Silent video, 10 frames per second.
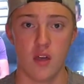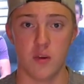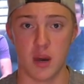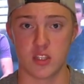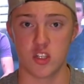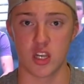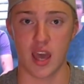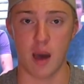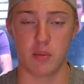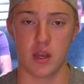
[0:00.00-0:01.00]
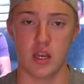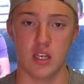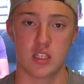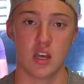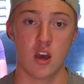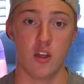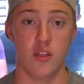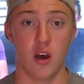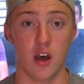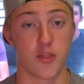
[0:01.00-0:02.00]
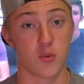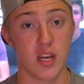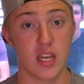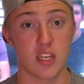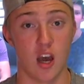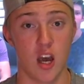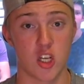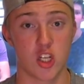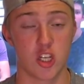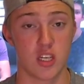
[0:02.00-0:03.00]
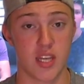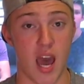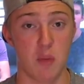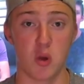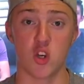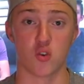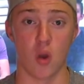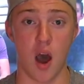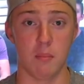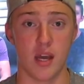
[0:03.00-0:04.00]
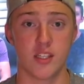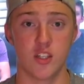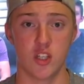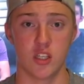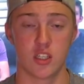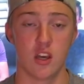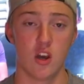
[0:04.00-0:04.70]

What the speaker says: the messaging app, is the 3D touch, tap, and draw messages.